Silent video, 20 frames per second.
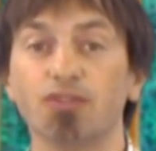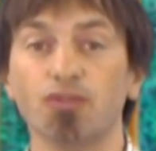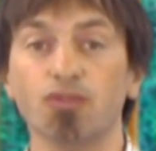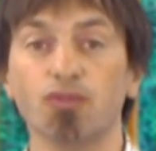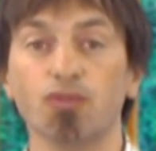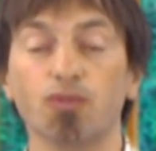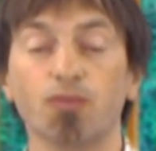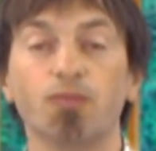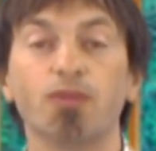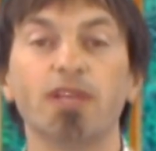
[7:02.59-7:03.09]

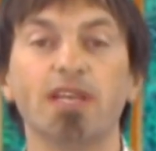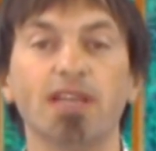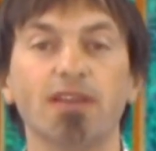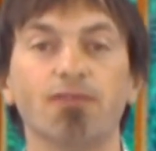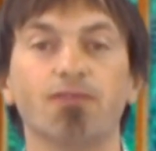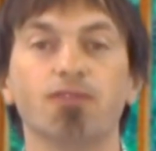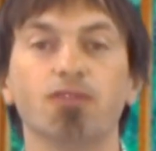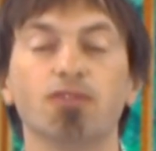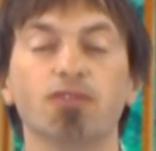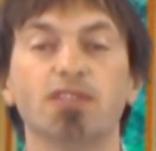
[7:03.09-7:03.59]
to
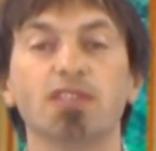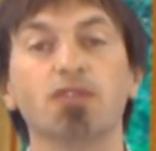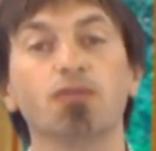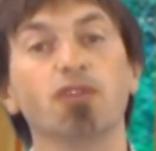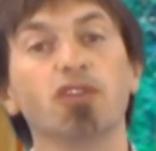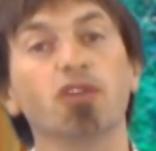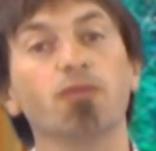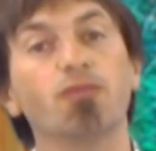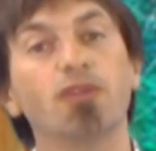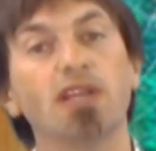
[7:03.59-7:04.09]
playing flutes is
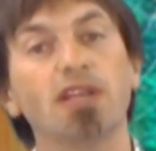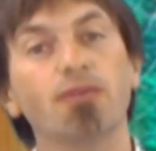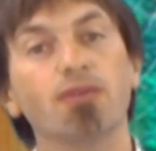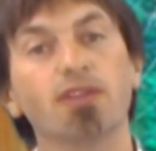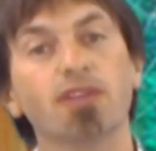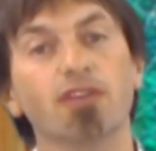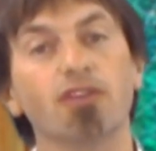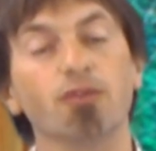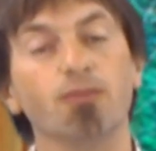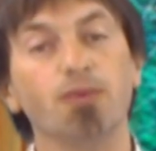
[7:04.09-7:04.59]
when you're playing
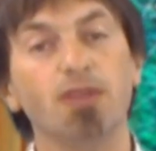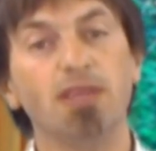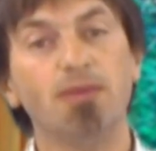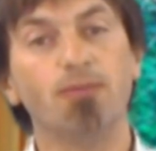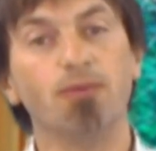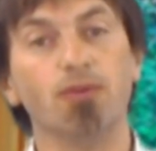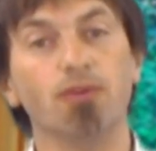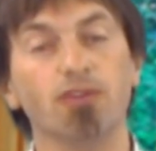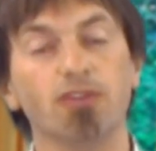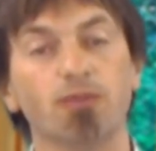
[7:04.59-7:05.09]
with other
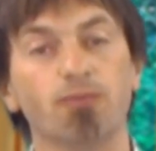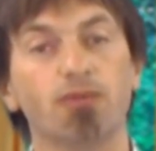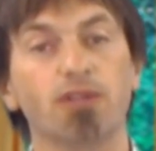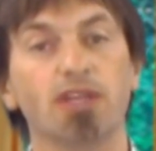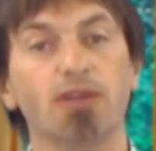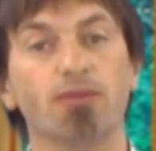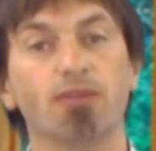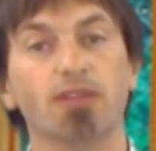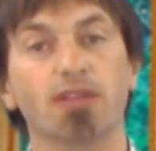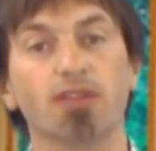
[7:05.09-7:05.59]
people and you're
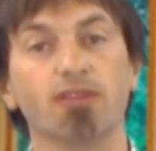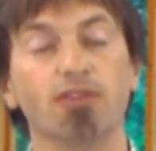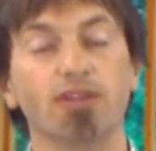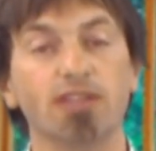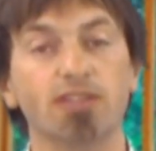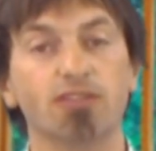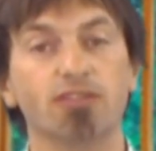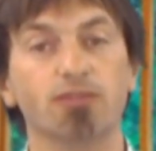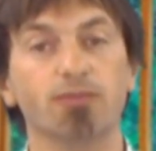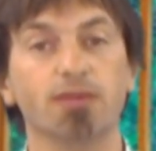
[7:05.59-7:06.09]
playing with other
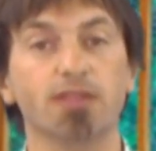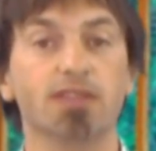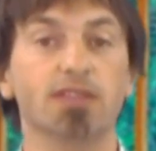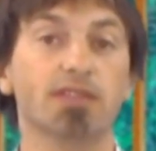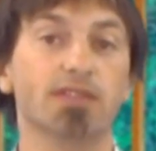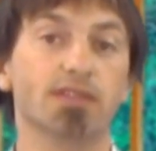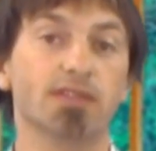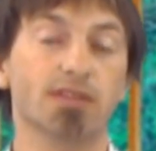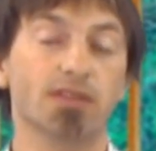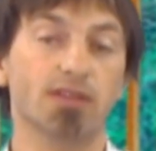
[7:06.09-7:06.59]

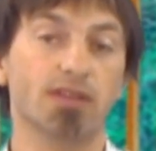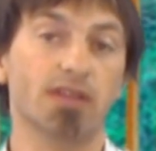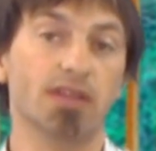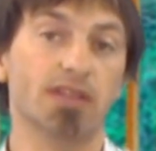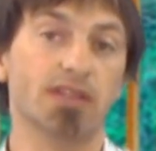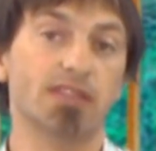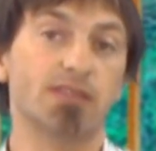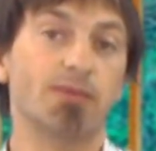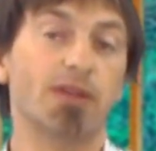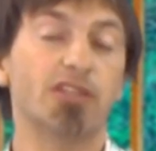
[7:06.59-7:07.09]
instruments,
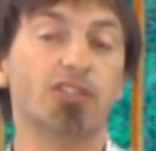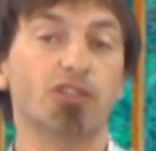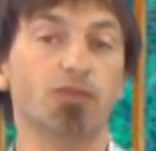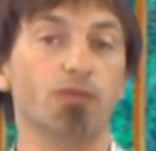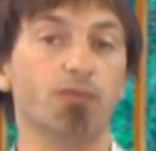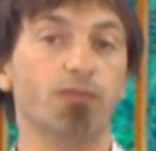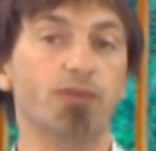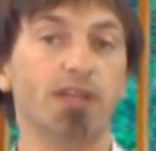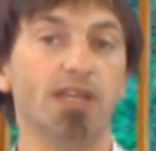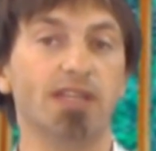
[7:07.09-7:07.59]
and
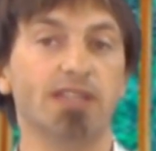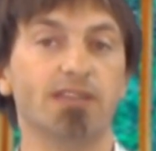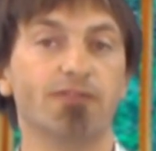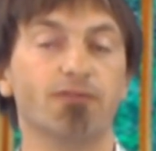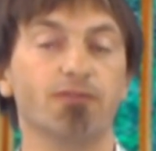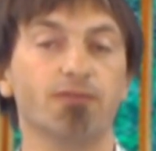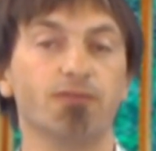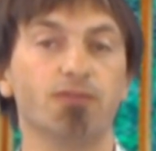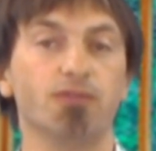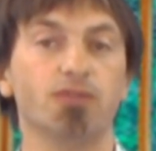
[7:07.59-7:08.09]
especially when playing
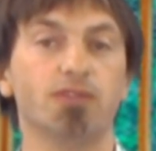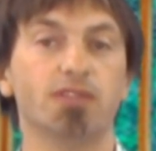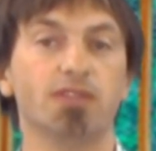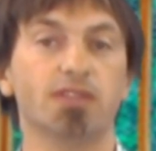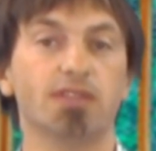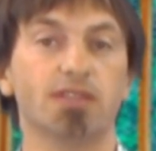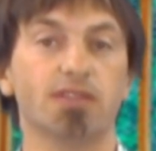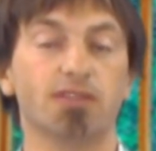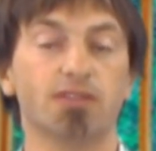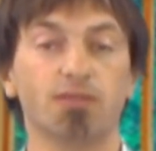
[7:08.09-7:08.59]
different
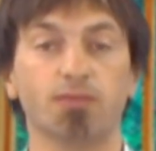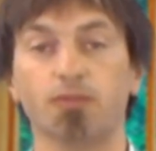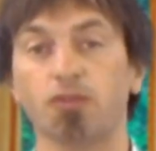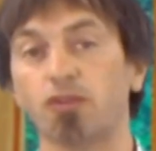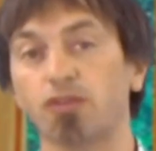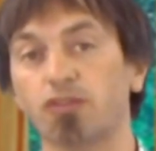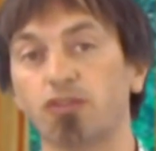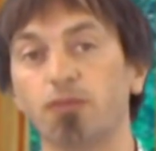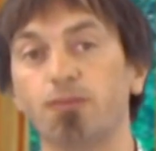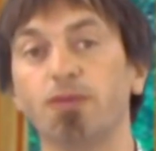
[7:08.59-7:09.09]
flutes,
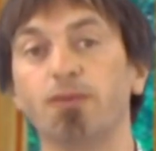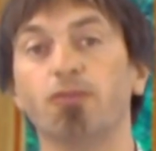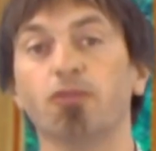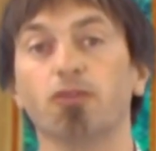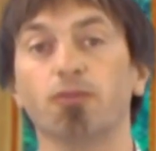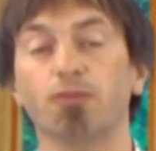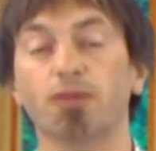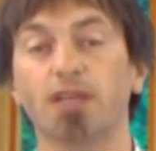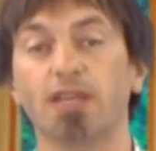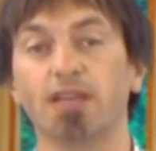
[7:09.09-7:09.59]
or 2
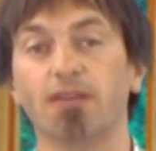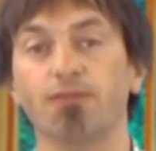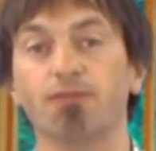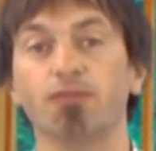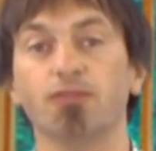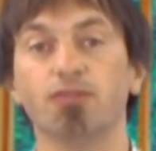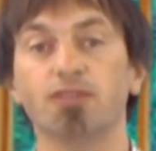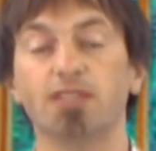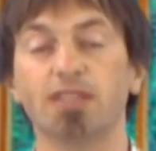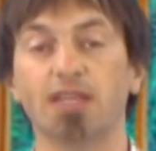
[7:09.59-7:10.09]
people are playing
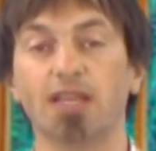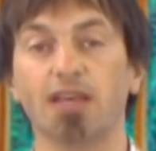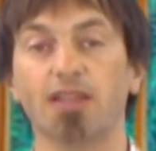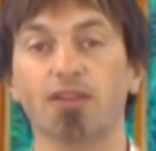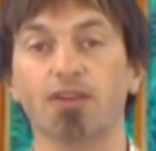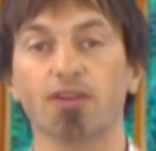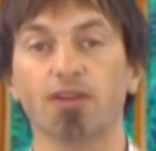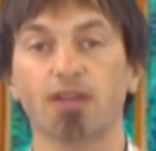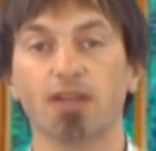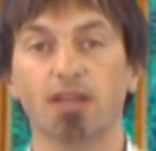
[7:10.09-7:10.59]
flutes
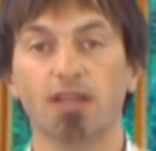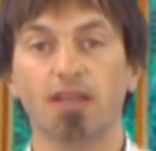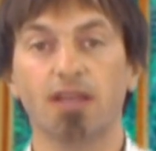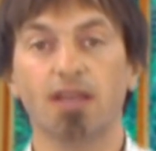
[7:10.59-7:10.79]
together.